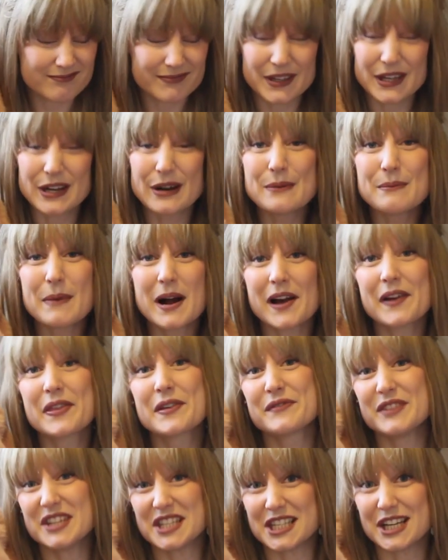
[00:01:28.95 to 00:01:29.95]
you know, my
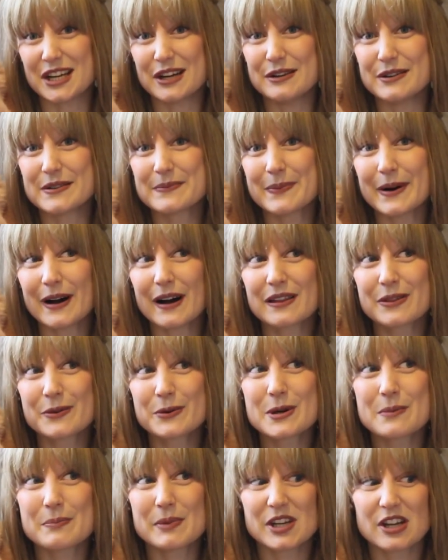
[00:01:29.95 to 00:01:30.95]
other videos, but I
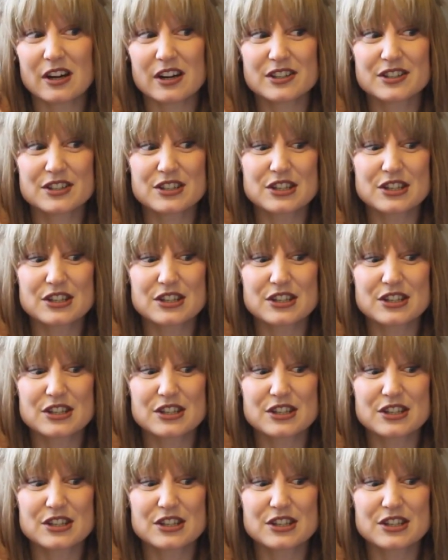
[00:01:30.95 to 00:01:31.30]
thought it'd be nice